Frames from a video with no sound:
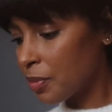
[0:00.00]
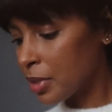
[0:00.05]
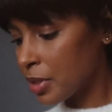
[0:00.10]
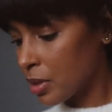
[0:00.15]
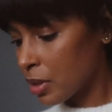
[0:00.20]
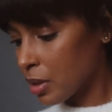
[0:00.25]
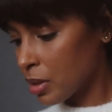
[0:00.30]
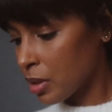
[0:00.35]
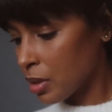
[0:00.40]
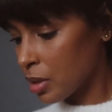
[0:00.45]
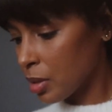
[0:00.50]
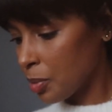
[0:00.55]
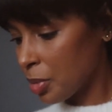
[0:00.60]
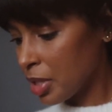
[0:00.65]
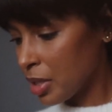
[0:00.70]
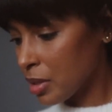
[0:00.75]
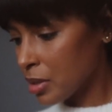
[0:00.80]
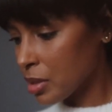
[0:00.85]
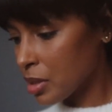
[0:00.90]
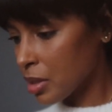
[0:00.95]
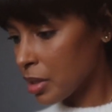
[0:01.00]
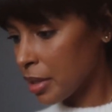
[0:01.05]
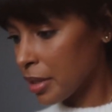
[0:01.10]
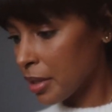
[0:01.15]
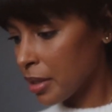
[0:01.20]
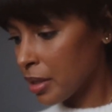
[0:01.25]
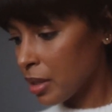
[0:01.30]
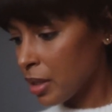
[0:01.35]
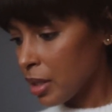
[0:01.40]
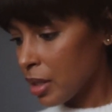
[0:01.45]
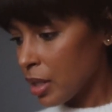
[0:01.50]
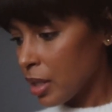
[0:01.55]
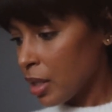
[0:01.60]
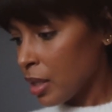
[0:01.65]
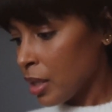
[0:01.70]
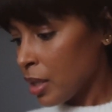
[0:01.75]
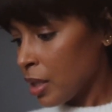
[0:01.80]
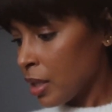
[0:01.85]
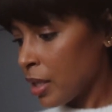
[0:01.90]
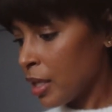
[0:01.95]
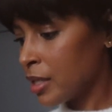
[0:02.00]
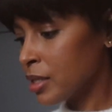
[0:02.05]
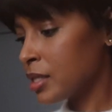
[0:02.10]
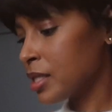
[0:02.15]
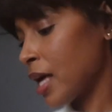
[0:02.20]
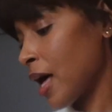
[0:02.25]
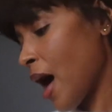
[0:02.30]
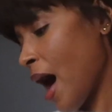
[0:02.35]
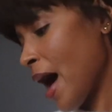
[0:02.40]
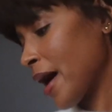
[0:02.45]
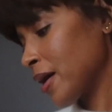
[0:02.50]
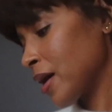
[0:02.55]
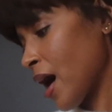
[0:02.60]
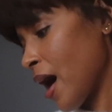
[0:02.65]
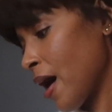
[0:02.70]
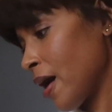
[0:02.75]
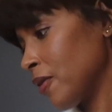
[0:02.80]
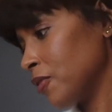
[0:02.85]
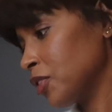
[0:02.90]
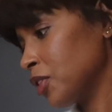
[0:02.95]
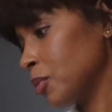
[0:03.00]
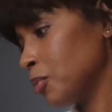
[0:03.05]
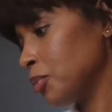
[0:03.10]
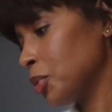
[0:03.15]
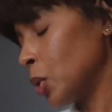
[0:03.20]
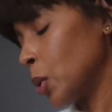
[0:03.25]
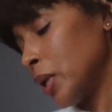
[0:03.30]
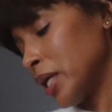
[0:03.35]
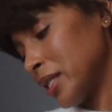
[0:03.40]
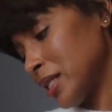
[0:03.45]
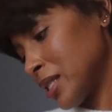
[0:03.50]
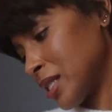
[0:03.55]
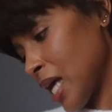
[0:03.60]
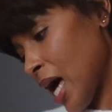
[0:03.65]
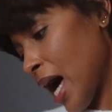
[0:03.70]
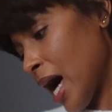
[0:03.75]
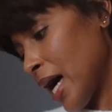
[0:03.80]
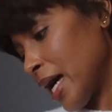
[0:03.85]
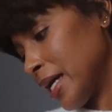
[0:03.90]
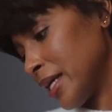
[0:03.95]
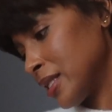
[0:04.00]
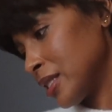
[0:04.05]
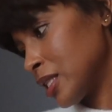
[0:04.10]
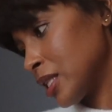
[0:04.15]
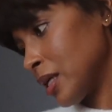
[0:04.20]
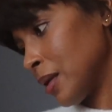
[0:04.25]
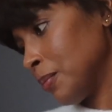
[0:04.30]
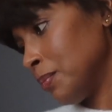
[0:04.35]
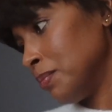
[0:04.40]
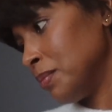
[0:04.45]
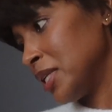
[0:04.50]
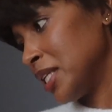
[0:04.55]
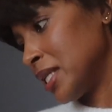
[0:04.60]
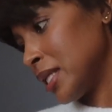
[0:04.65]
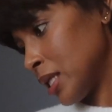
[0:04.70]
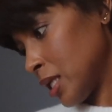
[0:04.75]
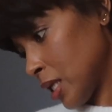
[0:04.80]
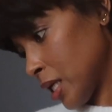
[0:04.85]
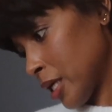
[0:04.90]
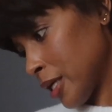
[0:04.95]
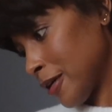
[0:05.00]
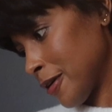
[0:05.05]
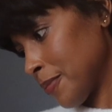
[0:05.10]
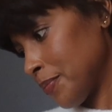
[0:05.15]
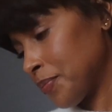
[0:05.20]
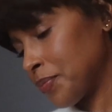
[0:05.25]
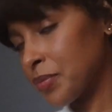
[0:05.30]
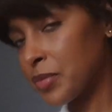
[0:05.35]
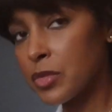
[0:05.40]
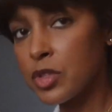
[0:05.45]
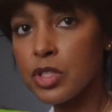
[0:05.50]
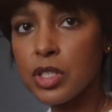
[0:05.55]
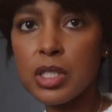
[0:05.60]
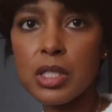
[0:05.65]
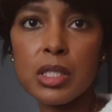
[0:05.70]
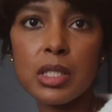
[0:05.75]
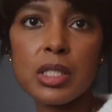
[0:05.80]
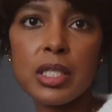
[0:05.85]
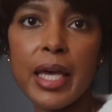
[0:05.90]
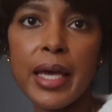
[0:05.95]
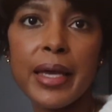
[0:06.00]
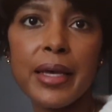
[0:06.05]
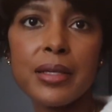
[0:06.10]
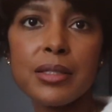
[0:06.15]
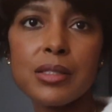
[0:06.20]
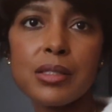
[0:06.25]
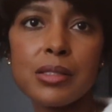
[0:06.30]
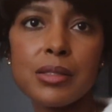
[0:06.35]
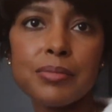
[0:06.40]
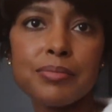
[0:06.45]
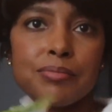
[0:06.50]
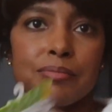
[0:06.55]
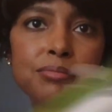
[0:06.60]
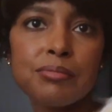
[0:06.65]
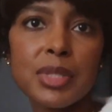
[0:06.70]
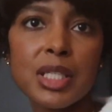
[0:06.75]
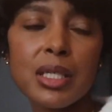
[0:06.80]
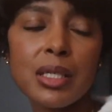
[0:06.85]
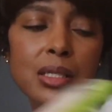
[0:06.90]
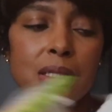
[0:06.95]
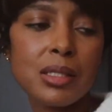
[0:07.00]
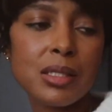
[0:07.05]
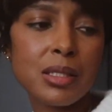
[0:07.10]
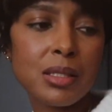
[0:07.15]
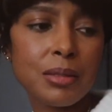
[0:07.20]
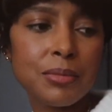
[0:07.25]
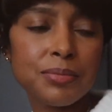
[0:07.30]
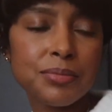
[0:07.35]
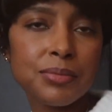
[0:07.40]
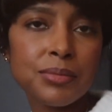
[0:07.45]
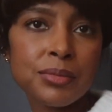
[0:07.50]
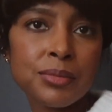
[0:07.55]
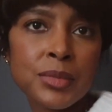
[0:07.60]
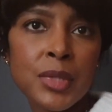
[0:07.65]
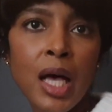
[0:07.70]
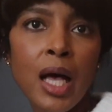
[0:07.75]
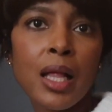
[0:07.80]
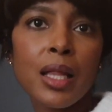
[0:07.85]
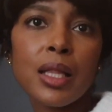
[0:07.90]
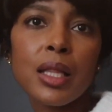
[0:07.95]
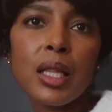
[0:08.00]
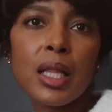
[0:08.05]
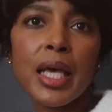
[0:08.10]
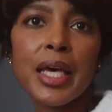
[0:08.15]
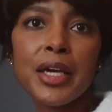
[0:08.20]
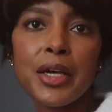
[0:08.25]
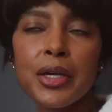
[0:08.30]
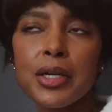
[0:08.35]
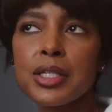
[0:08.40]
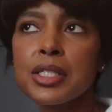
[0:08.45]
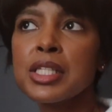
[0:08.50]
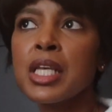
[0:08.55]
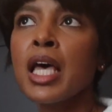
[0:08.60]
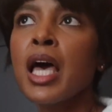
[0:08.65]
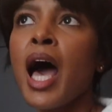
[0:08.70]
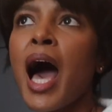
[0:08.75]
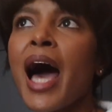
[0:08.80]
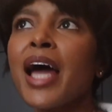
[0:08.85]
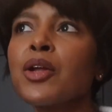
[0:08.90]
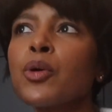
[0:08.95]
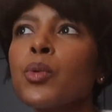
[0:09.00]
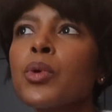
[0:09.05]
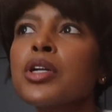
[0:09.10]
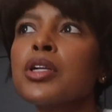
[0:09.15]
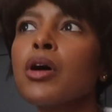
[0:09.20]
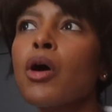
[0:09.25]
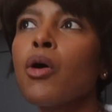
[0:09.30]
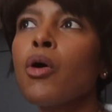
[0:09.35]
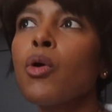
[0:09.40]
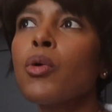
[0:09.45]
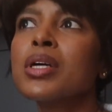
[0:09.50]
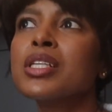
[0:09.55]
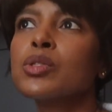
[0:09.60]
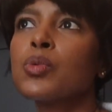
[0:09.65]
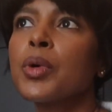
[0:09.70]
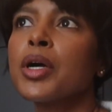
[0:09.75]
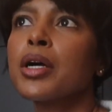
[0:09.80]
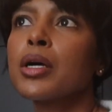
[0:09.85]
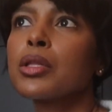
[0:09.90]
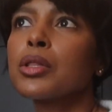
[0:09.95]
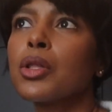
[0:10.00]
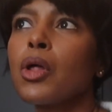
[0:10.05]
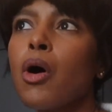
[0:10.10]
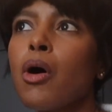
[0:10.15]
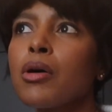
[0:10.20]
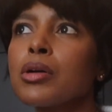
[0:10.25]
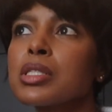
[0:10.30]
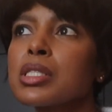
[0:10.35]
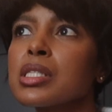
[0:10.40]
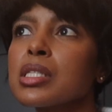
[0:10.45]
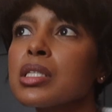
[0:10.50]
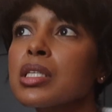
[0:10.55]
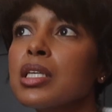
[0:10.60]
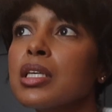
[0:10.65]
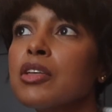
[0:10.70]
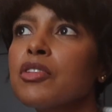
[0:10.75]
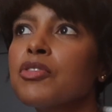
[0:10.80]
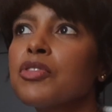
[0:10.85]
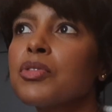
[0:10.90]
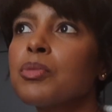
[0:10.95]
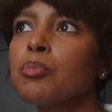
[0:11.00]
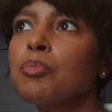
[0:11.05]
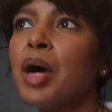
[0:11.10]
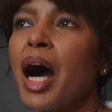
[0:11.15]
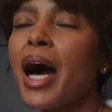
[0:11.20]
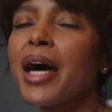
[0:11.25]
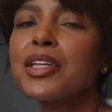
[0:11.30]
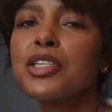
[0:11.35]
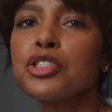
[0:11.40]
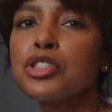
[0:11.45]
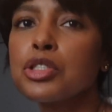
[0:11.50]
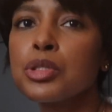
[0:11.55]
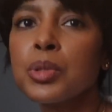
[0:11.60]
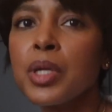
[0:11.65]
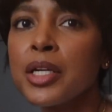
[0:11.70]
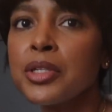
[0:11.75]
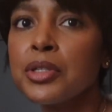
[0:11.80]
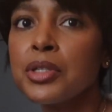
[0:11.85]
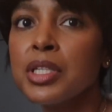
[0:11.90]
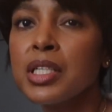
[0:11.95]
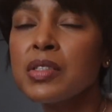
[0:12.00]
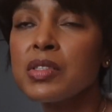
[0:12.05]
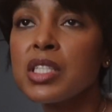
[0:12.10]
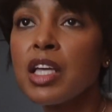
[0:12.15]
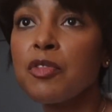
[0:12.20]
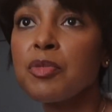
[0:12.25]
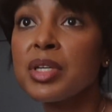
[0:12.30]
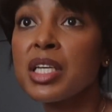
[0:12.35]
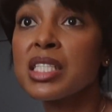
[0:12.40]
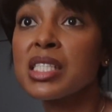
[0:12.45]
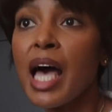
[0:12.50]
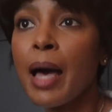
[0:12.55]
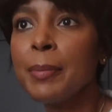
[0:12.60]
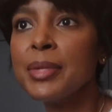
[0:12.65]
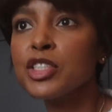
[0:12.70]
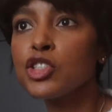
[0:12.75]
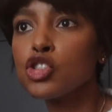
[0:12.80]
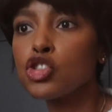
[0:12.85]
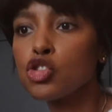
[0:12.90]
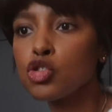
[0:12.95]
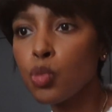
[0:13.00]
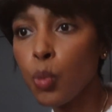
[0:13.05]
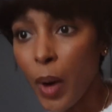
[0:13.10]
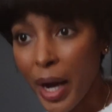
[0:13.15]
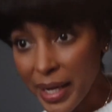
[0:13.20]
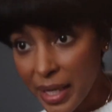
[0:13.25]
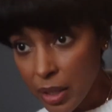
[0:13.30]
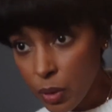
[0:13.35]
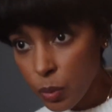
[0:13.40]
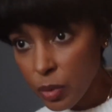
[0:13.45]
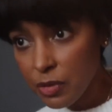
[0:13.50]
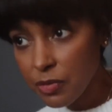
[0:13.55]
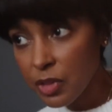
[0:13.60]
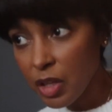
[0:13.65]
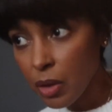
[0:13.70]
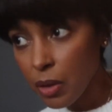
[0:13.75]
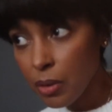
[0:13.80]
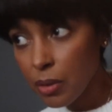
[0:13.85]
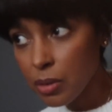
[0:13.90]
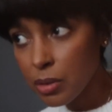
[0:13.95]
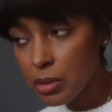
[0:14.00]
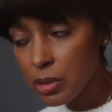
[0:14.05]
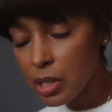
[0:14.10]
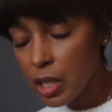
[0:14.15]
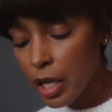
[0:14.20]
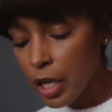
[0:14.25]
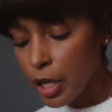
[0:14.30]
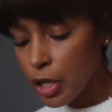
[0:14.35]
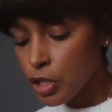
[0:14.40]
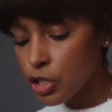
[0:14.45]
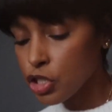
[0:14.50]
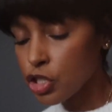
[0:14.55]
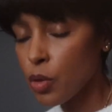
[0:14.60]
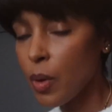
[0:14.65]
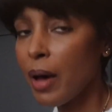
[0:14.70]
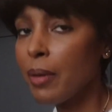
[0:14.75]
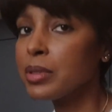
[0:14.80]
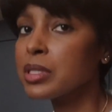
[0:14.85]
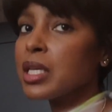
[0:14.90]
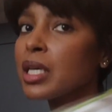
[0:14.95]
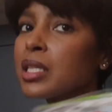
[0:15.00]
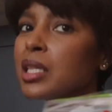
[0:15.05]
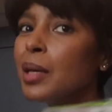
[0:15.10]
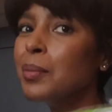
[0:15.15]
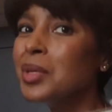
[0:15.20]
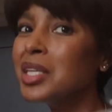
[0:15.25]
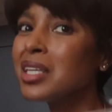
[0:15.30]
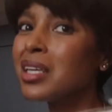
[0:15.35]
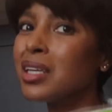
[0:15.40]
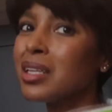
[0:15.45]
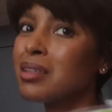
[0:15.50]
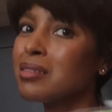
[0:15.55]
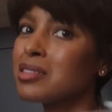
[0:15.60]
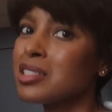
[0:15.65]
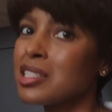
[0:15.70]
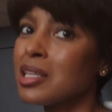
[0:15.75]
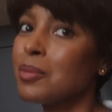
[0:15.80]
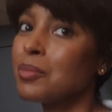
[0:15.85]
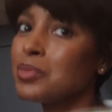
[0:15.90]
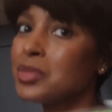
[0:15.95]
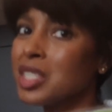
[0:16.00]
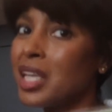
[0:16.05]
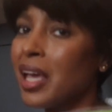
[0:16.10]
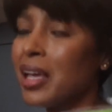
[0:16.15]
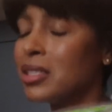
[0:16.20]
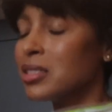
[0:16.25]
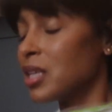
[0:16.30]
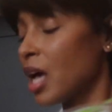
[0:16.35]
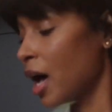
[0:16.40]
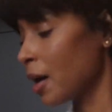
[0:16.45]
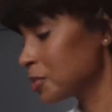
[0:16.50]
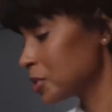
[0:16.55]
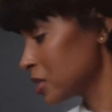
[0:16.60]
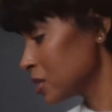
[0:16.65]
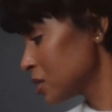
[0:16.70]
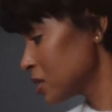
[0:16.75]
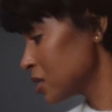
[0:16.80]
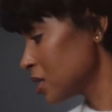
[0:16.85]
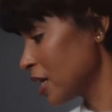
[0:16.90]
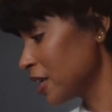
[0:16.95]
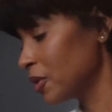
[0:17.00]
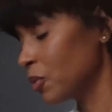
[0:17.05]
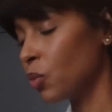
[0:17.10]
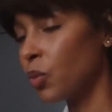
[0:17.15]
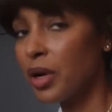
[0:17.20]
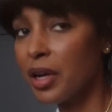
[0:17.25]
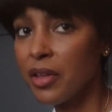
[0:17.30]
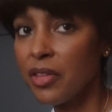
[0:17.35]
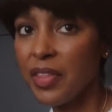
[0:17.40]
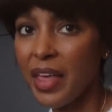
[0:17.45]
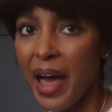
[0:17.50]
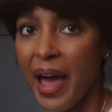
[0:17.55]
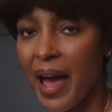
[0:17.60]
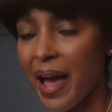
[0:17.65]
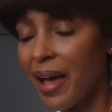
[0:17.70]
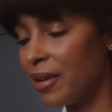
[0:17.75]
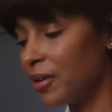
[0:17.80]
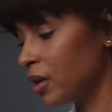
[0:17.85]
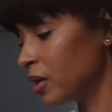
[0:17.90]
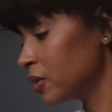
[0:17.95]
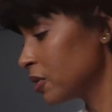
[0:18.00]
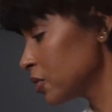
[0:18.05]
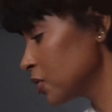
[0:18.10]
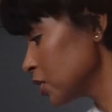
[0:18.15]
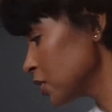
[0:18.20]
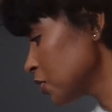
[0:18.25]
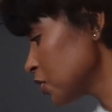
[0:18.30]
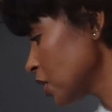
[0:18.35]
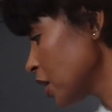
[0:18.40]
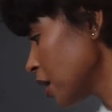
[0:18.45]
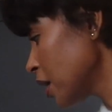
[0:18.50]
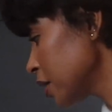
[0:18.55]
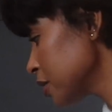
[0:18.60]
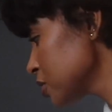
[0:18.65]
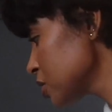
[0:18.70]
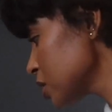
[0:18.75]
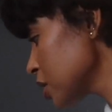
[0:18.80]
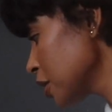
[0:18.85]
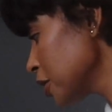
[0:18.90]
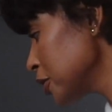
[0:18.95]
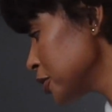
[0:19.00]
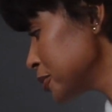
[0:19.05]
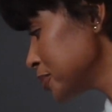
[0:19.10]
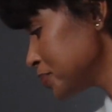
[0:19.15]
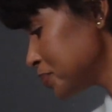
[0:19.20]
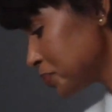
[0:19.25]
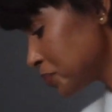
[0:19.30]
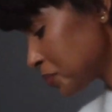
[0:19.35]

beat. The beaters are. And so I got the boy size medium, just the tanks, because layers. I don't want to always wear a long sleeve bodysuit underneath stuff because I've been sweating with those. So I was like, let me get some tank tops instead and wear that underneath there. So